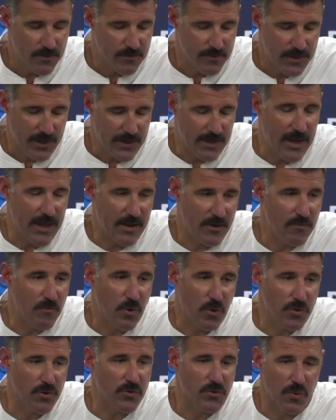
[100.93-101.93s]
they gained
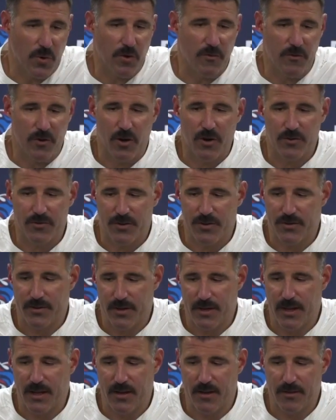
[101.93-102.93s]
more than 12 yards to,
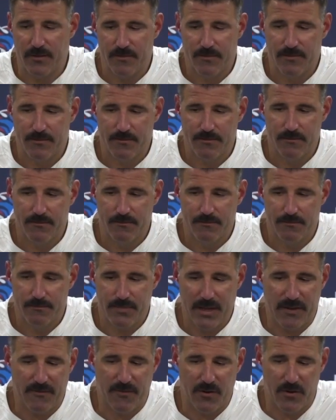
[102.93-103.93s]
to, get a
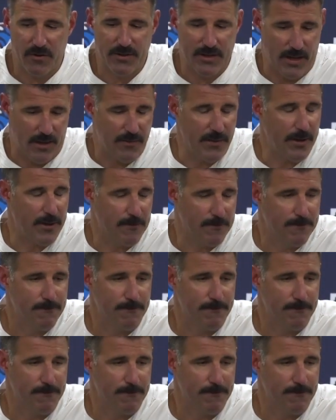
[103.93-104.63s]
big first down there